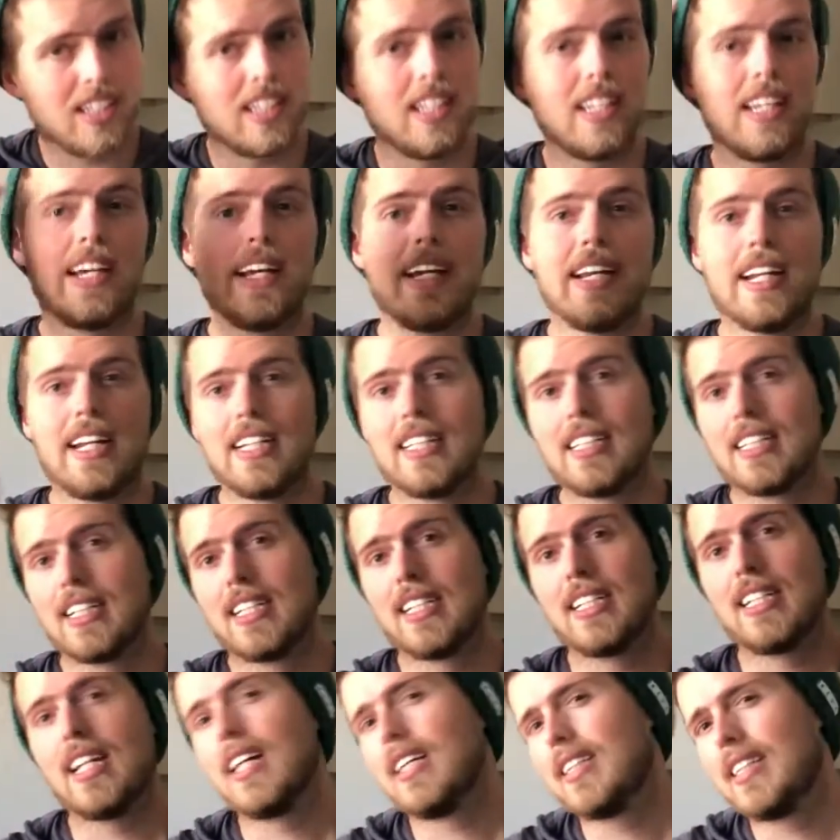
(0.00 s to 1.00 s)
and ladies,
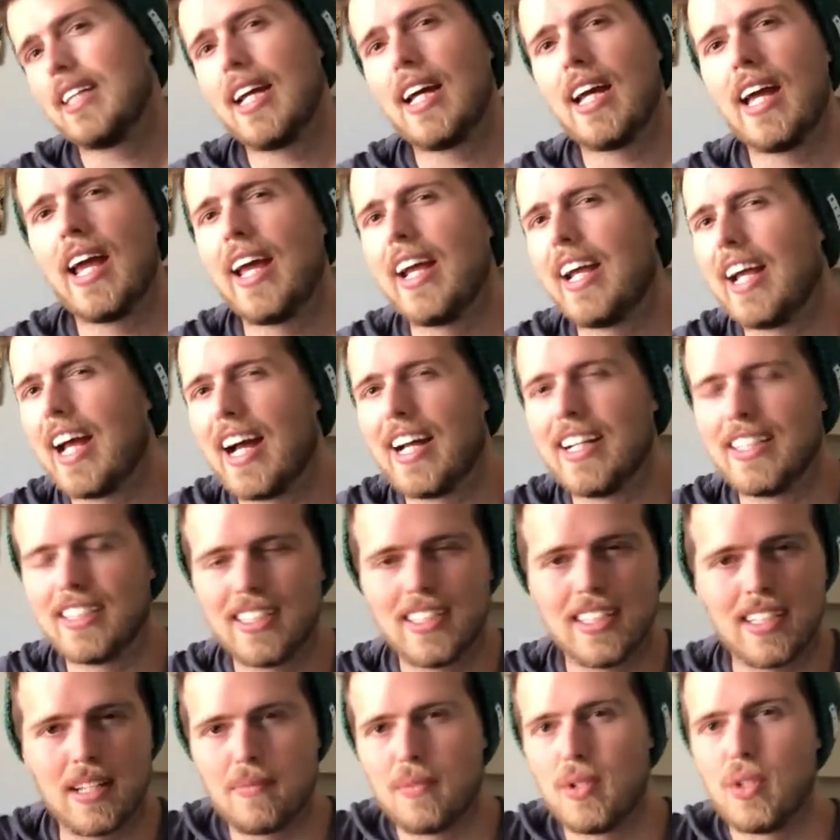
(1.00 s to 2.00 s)
because I say hey, guys,
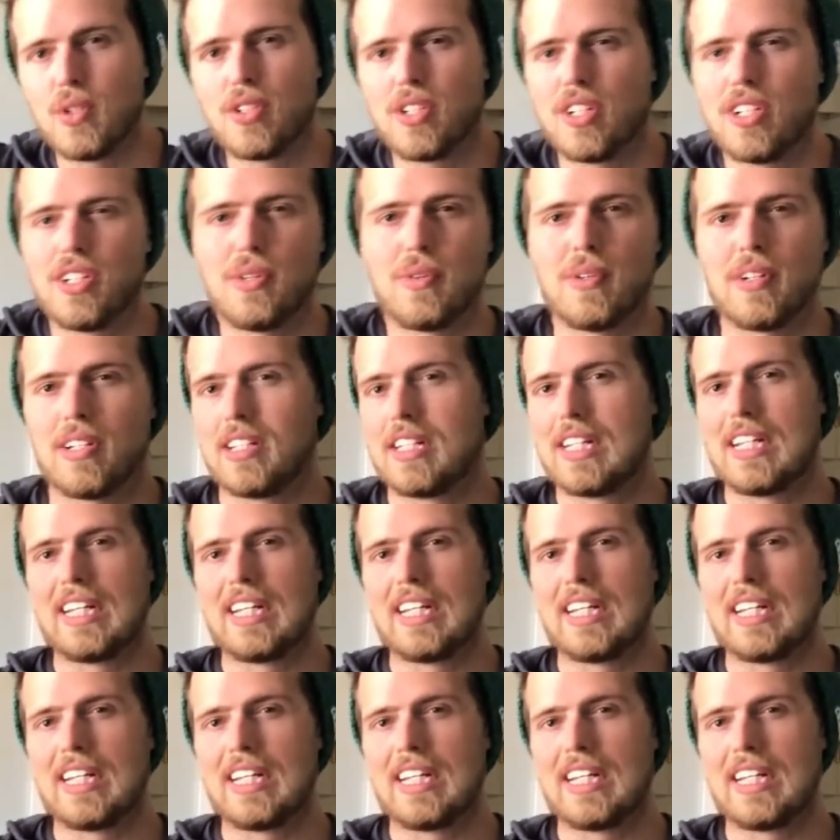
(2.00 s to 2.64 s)
because I'm used to doing